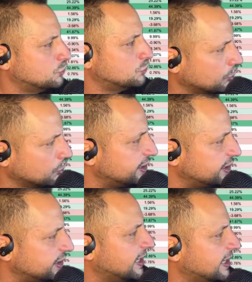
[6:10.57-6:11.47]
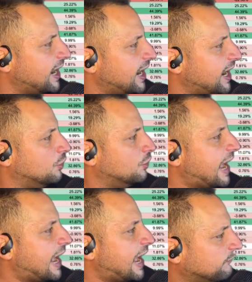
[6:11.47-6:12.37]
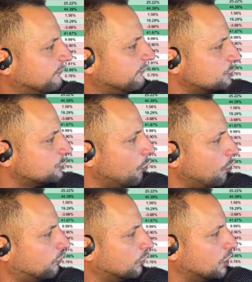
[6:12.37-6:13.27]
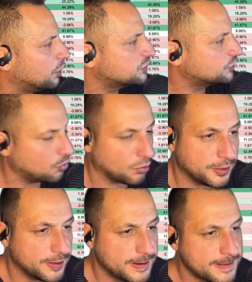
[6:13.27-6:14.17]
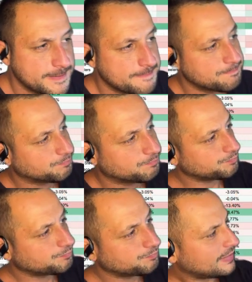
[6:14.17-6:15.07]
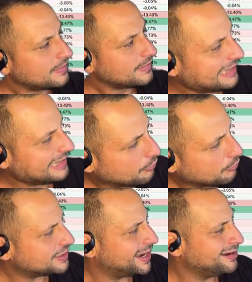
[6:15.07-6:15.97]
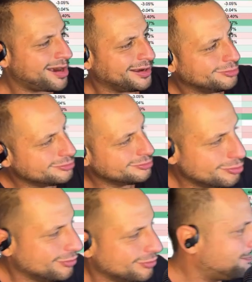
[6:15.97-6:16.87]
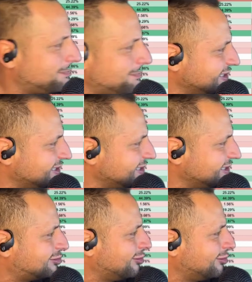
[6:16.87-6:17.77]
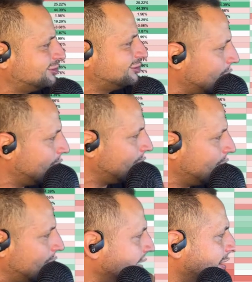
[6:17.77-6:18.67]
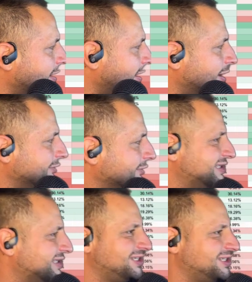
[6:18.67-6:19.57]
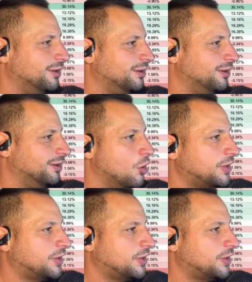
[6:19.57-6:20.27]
O, total D, and then your average overall score. Now we're saying, all right, who are the best teams according to our list here?